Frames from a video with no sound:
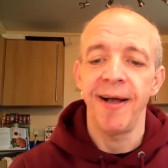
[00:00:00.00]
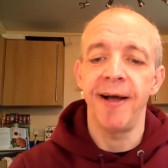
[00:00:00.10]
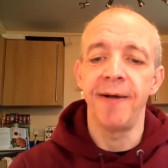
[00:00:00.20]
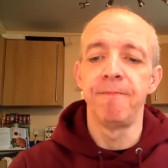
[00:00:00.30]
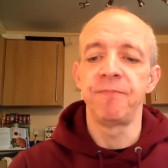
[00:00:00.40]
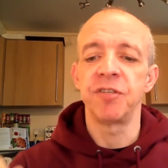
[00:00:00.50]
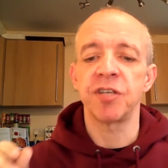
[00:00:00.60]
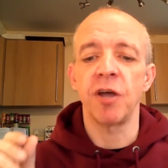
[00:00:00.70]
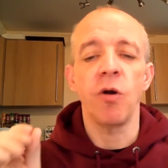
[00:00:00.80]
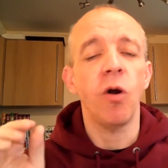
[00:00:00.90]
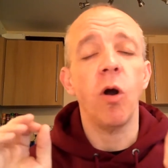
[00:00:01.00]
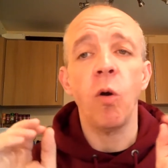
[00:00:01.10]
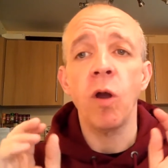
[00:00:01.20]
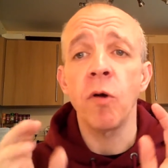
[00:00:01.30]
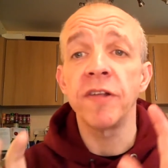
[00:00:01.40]
Um, so
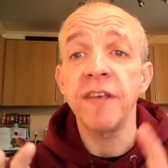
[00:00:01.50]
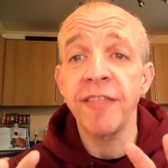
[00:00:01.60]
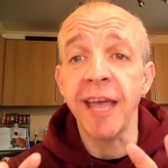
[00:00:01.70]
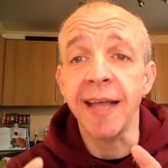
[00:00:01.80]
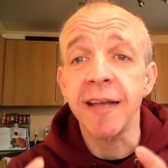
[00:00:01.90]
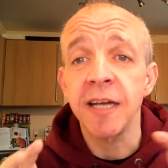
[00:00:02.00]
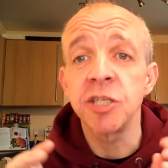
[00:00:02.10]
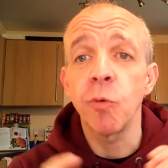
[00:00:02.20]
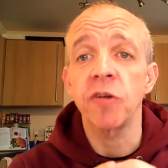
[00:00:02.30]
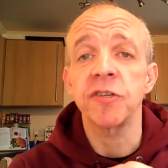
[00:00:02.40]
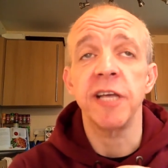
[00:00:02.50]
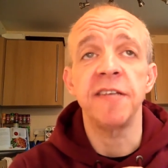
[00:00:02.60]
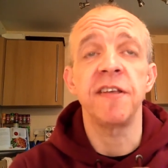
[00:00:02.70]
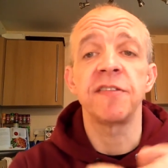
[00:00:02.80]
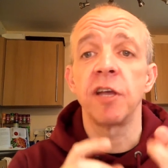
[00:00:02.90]
all I want you to think as you watch
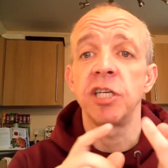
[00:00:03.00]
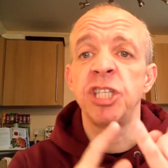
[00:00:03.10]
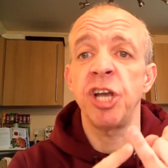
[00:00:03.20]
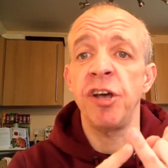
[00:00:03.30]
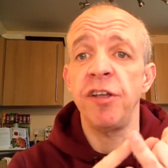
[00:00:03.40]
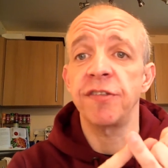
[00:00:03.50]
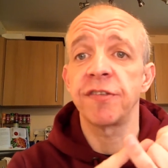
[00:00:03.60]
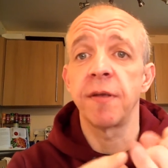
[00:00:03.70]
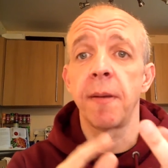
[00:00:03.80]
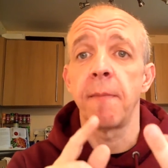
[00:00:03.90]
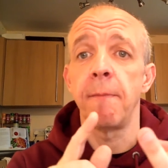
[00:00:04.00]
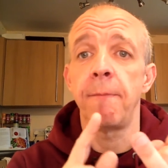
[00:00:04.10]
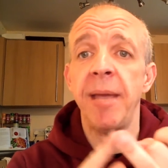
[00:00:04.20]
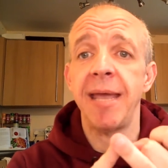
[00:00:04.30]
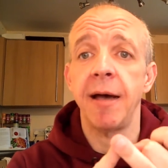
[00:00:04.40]
this is shirts,
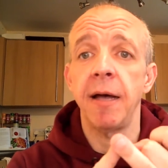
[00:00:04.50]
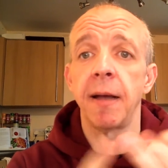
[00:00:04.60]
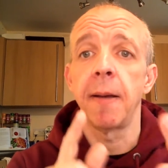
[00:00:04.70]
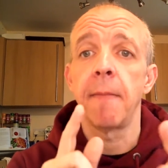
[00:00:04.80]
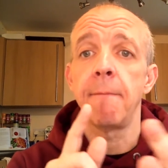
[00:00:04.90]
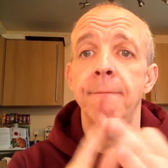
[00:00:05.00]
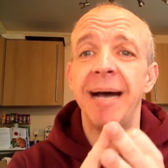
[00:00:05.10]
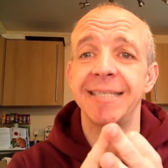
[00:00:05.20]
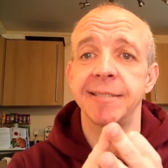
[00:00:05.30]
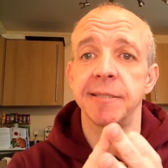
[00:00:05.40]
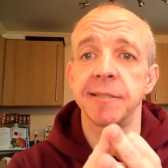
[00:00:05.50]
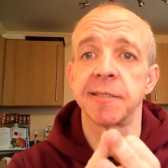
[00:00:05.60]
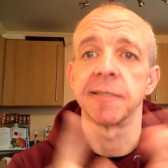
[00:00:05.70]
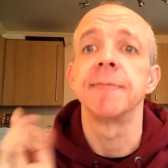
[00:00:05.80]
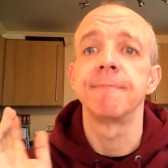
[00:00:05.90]
beer, and
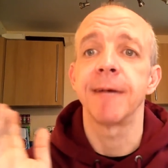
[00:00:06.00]
bastards.